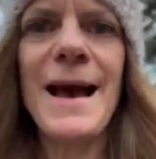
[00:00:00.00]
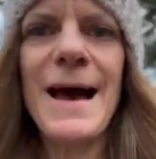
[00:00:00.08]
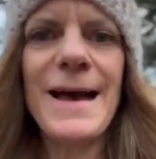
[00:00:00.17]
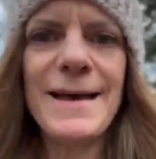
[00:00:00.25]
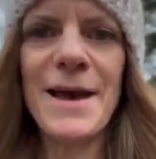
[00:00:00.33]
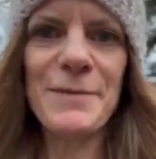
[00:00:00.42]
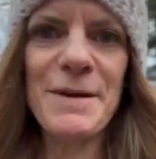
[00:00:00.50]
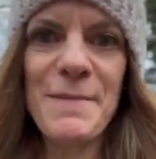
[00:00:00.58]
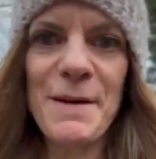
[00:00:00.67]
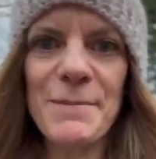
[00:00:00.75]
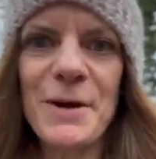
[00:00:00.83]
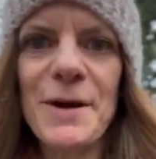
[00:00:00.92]
I can't
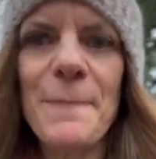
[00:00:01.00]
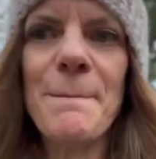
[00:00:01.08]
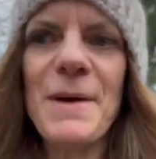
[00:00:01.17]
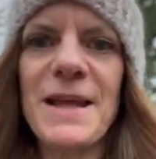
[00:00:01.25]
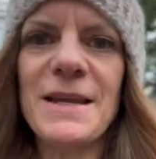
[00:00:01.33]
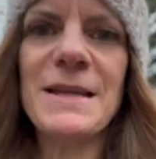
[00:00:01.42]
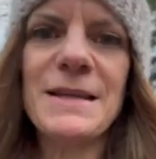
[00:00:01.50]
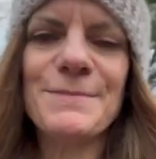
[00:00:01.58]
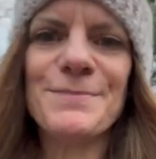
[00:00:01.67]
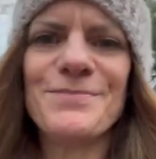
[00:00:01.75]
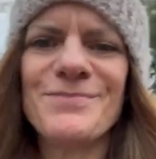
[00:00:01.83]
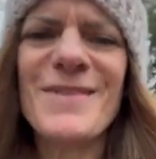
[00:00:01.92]
remember, but
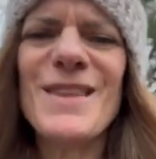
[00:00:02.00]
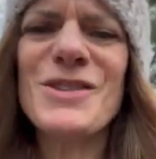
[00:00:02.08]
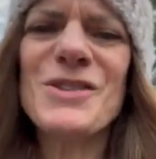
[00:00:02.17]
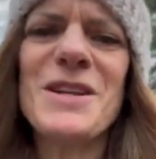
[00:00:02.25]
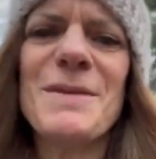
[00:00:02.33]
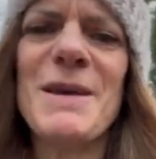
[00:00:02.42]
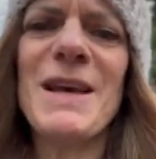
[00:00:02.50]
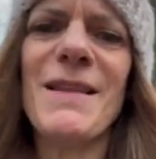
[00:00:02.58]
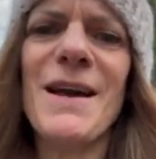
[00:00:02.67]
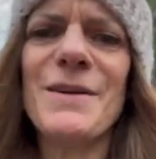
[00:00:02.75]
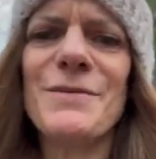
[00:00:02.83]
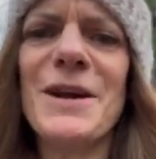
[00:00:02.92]
there's going to be a
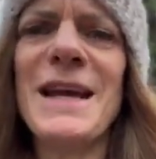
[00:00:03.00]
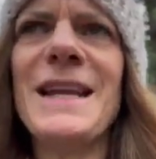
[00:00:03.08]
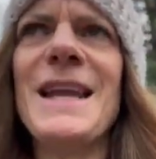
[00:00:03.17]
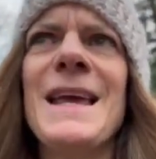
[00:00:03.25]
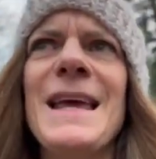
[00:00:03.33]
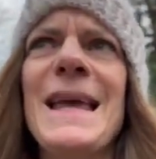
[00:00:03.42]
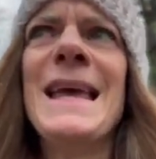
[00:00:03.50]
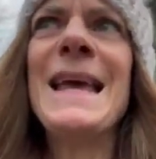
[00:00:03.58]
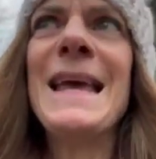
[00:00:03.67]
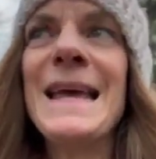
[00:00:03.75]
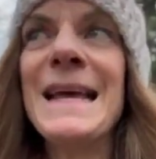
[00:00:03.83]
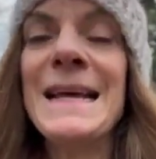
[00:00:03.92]
lot of rain,
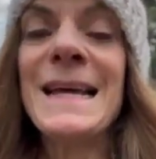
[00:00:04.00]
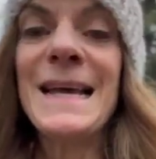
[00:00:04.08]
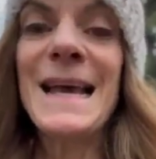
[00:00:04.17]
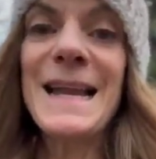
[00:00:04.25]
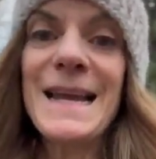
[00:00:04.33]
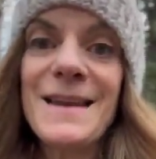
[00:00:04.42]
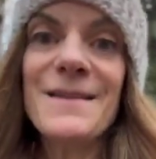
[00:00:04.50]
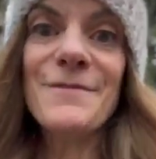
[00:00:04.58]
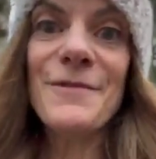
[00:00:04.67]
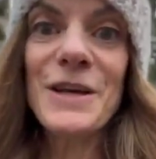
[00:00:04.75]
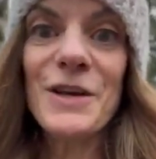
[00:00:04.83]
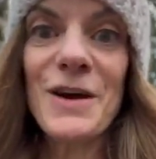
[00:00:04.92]
and I didn't
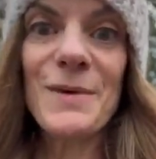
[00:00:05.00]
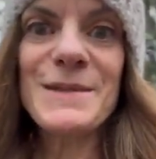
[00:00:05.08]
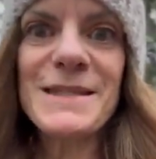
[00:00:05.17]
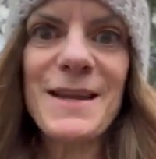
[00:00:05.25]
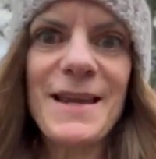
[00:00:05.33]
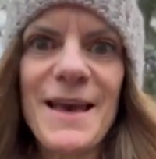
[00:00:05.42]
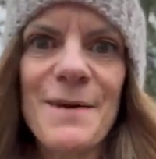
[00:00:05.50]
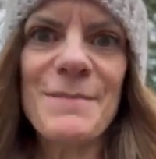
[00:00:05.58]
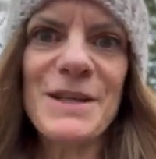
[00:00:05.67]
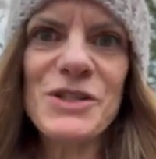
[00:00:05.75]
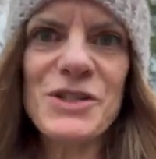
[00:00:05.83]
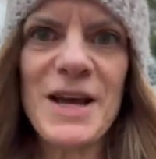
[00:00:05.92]
figure I was going to get
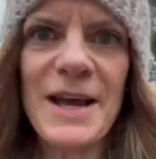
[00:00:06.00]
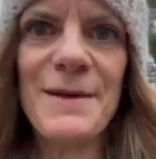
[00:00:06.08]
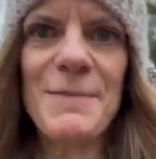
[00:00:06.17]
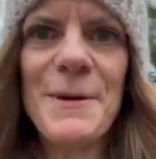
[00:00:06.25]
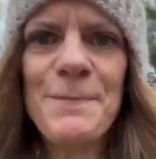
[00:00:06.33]
much time.